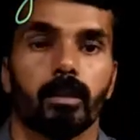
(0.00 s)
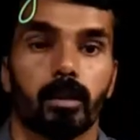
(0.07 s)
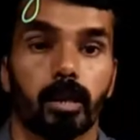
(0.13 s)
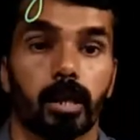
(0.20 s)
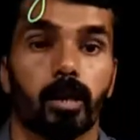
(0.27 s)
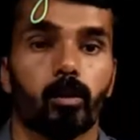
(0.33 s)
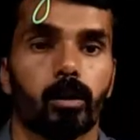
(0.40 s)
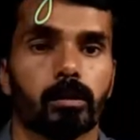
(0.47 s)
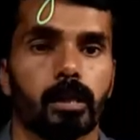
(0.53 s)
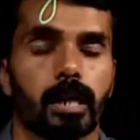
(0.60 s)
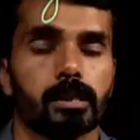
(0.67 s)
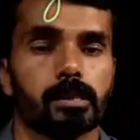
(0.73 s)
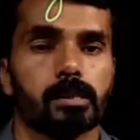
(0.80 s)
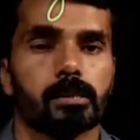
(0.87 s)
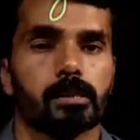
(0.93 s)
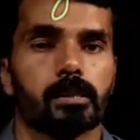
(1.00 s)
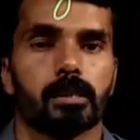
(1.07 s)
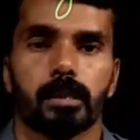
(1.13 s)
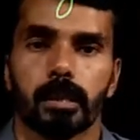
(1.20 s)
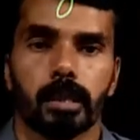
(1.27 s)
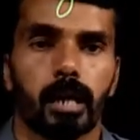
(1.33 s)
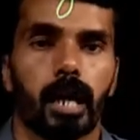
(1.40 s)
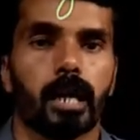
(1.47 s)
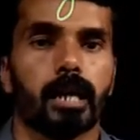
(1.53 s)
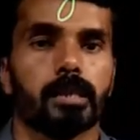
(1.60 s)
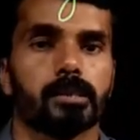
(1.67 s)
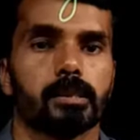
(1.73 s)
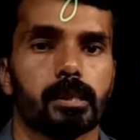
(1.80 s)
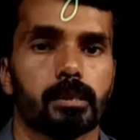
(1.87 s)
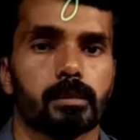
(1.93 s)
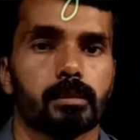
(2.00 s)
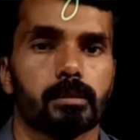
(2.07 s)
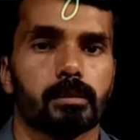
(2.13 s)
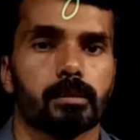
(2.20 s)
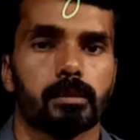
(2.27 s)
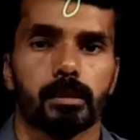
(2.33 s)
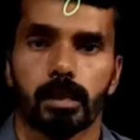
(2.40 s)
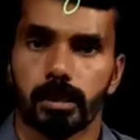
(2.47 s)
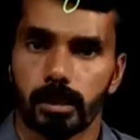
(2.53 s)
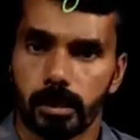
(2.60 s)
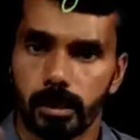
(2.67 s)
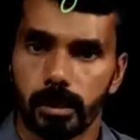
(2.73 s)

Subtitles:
Recall that rearranging the